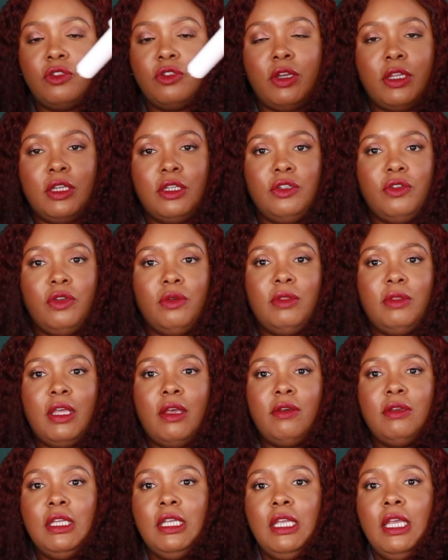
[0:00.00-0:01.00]
Try to do it
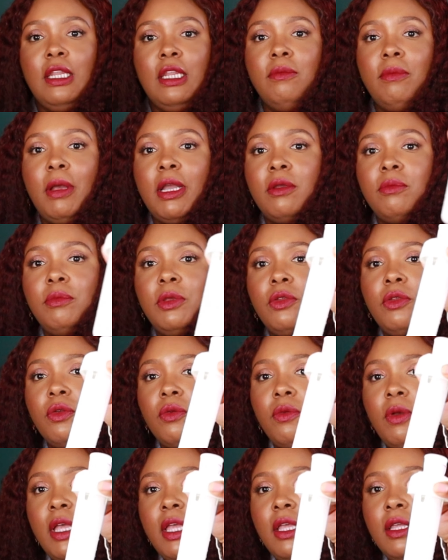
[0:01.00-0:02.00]
without getting my
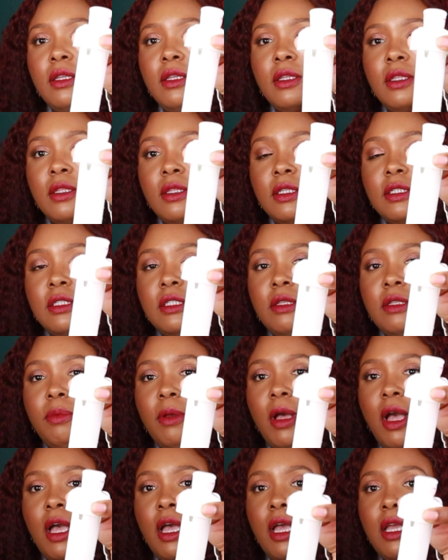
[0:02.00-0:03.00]
computer wet. This is
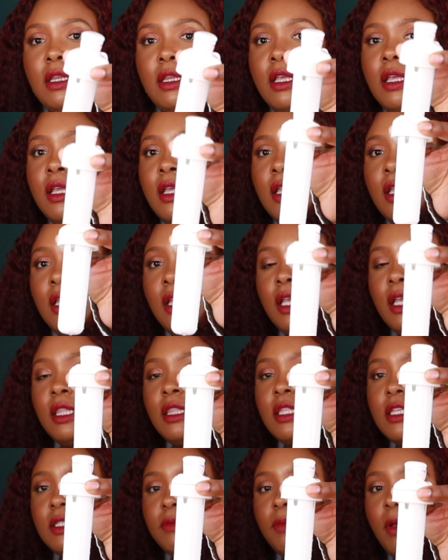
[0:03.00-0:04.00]
the pod.
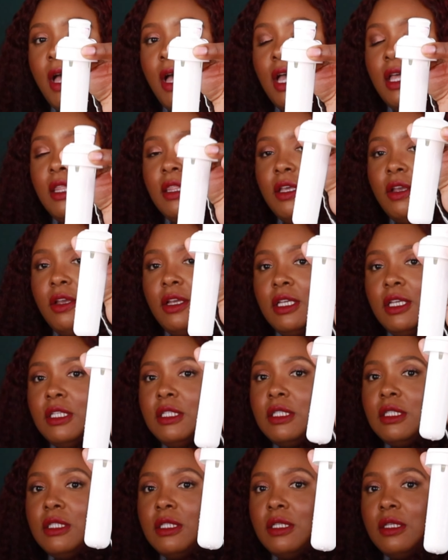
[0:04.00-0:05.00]
In this pod, there
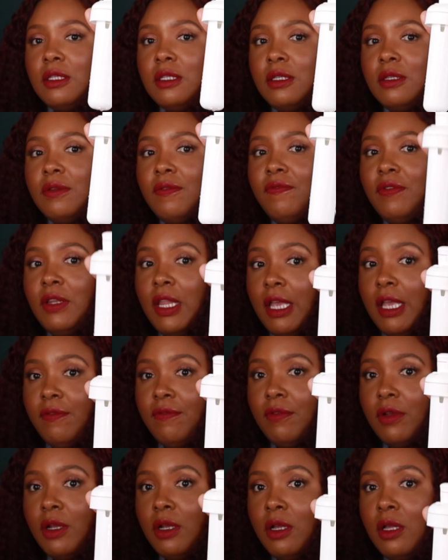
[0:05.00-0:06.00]
is
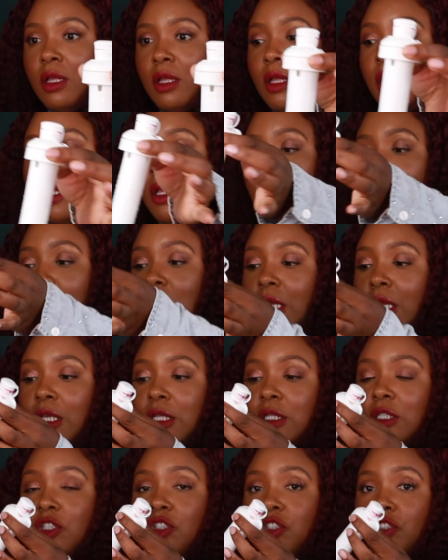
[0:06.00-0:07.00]
flavor.
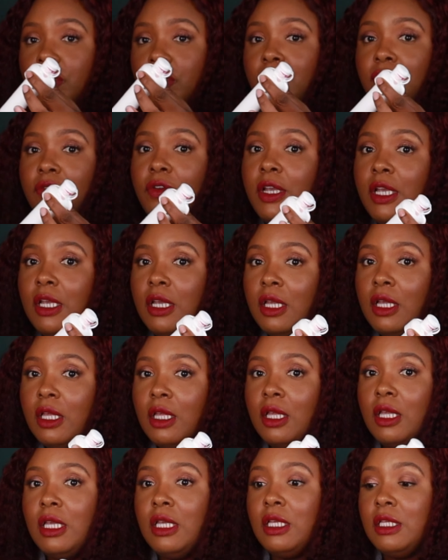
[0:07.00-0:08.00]
It's sugar free,
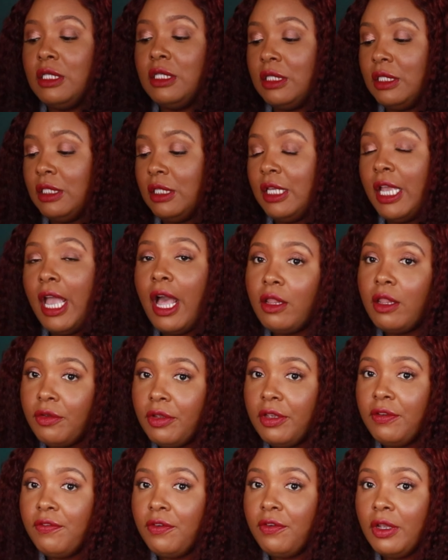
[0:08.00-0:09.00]
it's
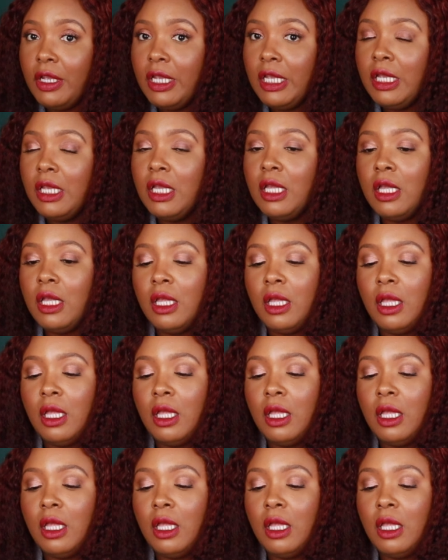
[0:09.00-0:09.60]
calorie free,